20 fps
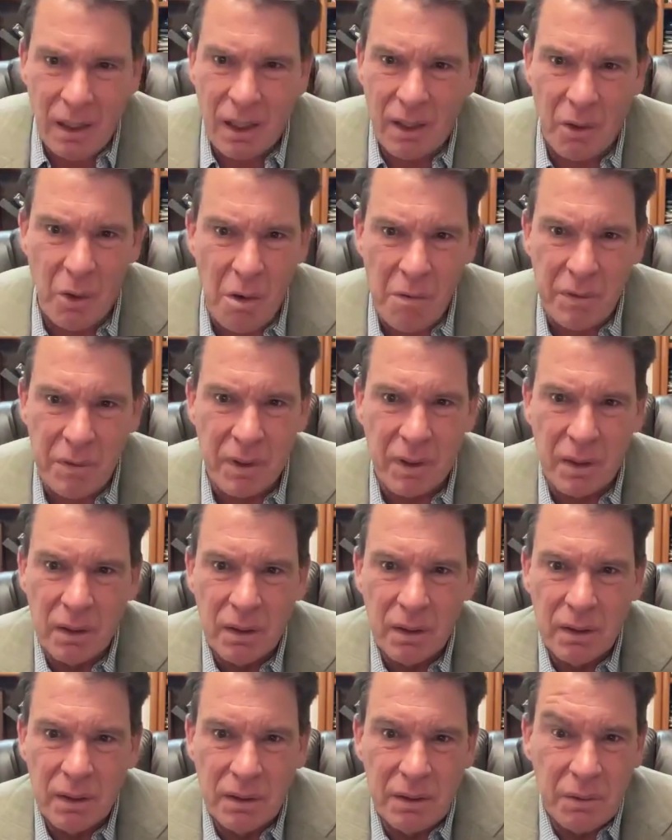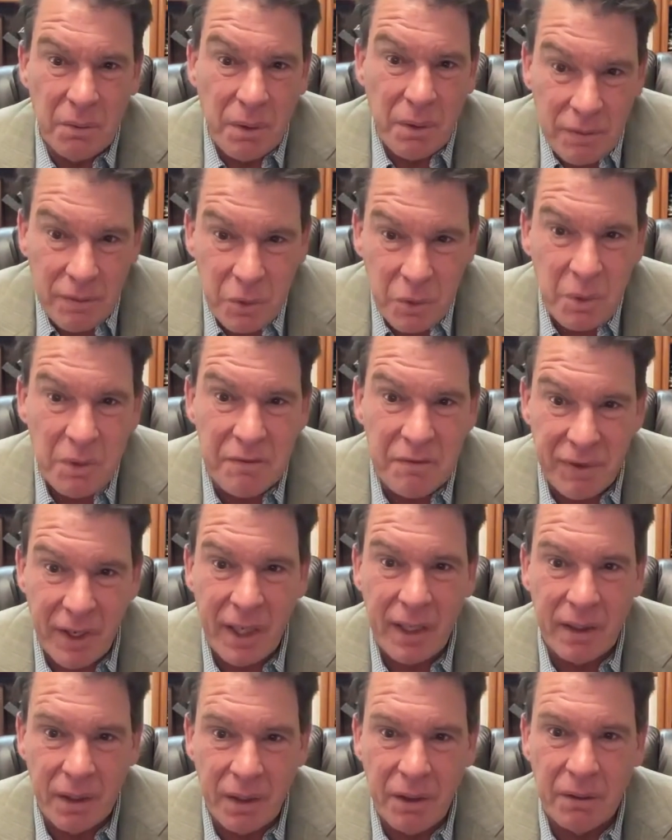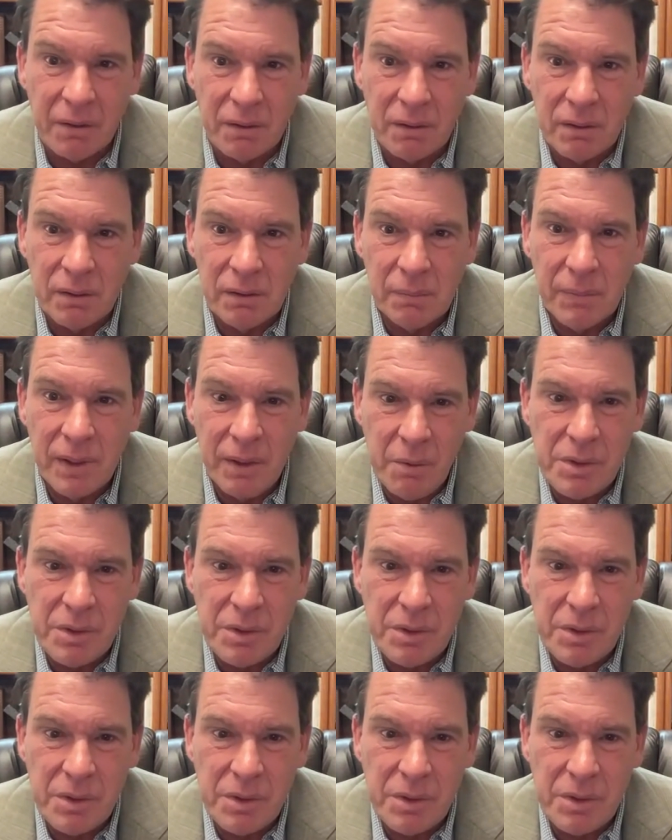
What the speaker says: get over doing very little. He was